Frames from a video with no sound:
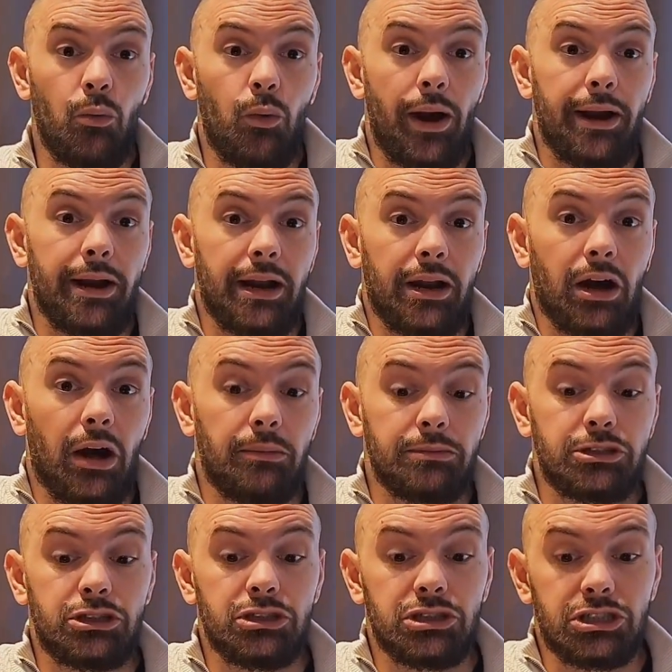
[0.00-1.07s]
when it
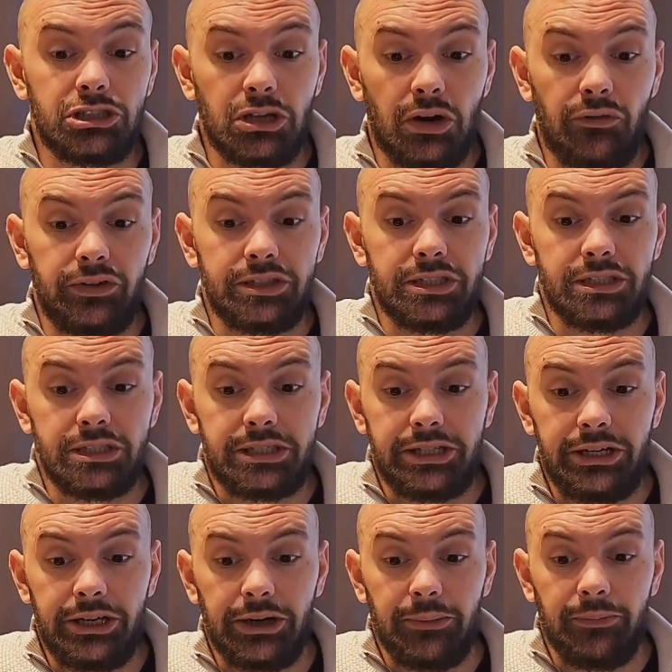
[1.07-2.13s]
comes to services
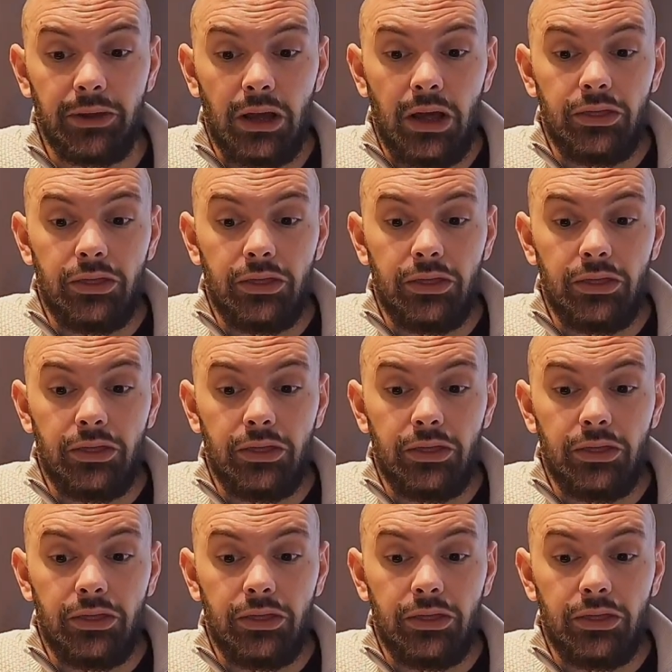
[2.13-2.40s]
here.